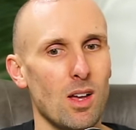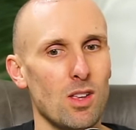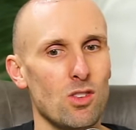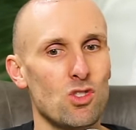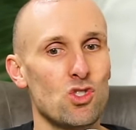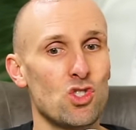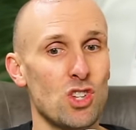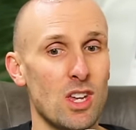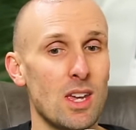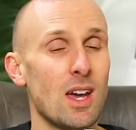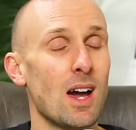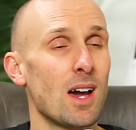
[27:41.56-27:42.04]

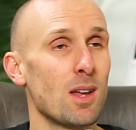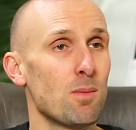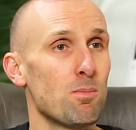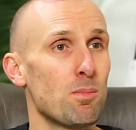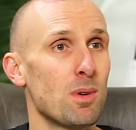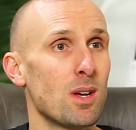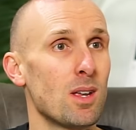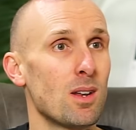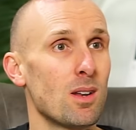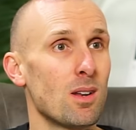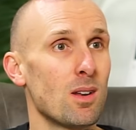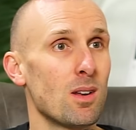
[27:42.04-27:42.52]
she had
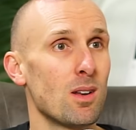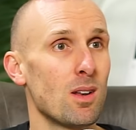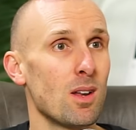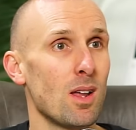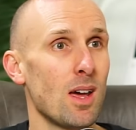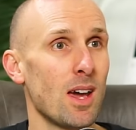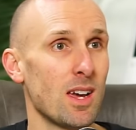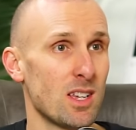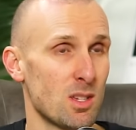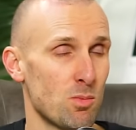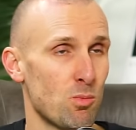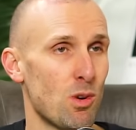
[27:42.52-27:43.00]
been
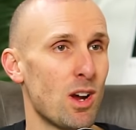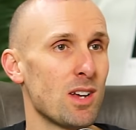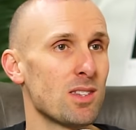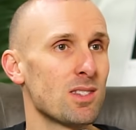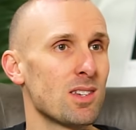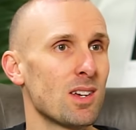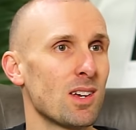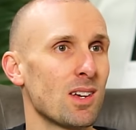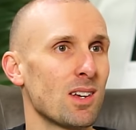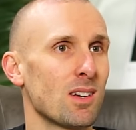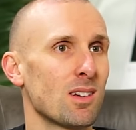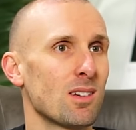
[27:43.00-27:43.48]

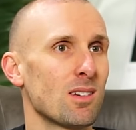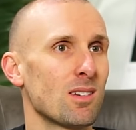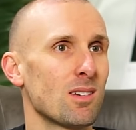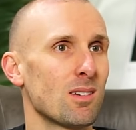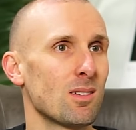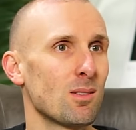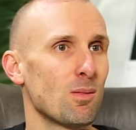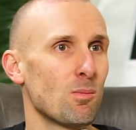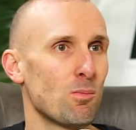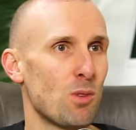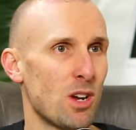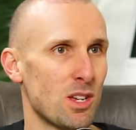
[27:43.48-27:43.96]
expressing
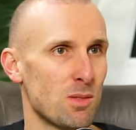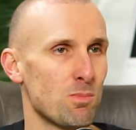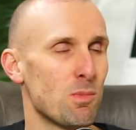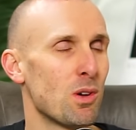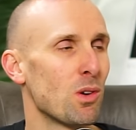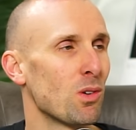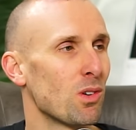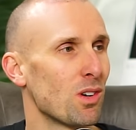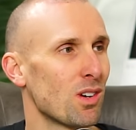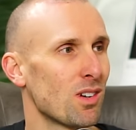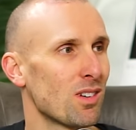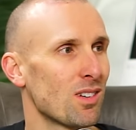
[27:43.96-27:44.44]
breast
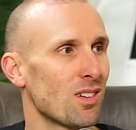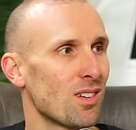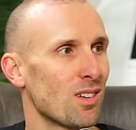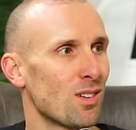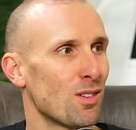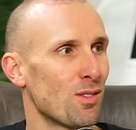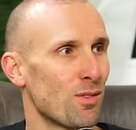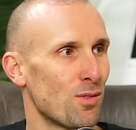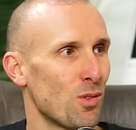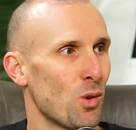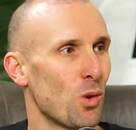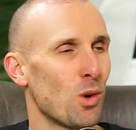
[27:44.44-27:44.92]
milk
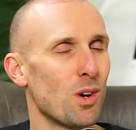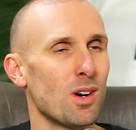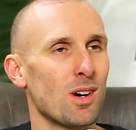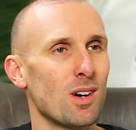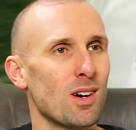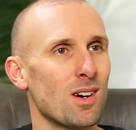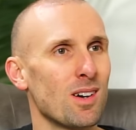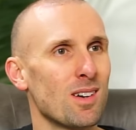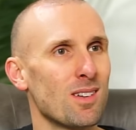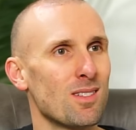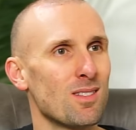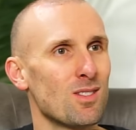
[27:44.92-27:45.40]
for
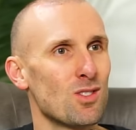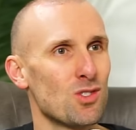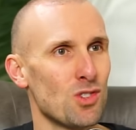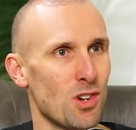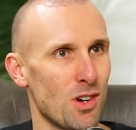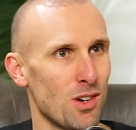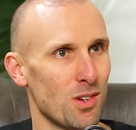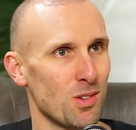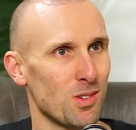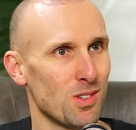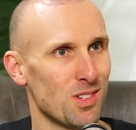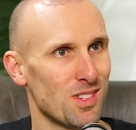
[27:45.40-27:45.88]
her
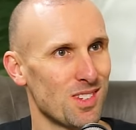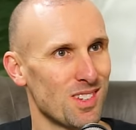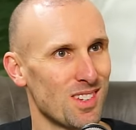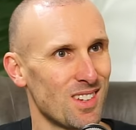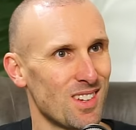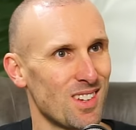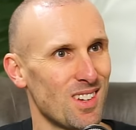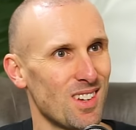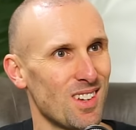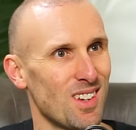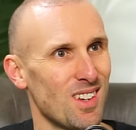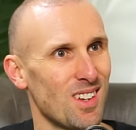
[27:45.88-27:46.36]
child
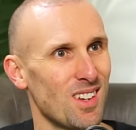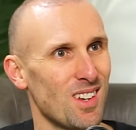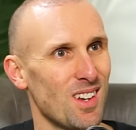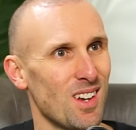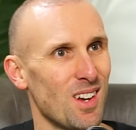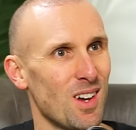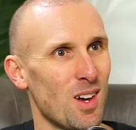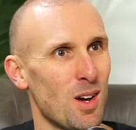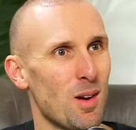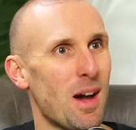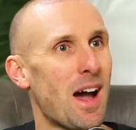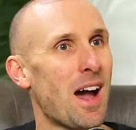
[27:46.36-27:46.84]

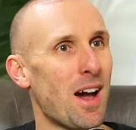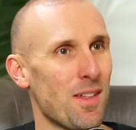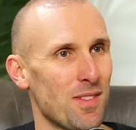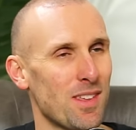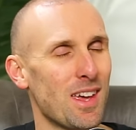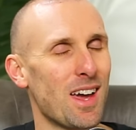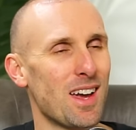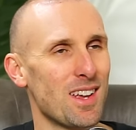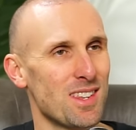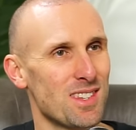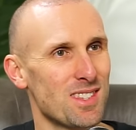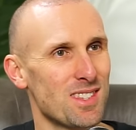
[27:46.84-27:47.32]
at the aid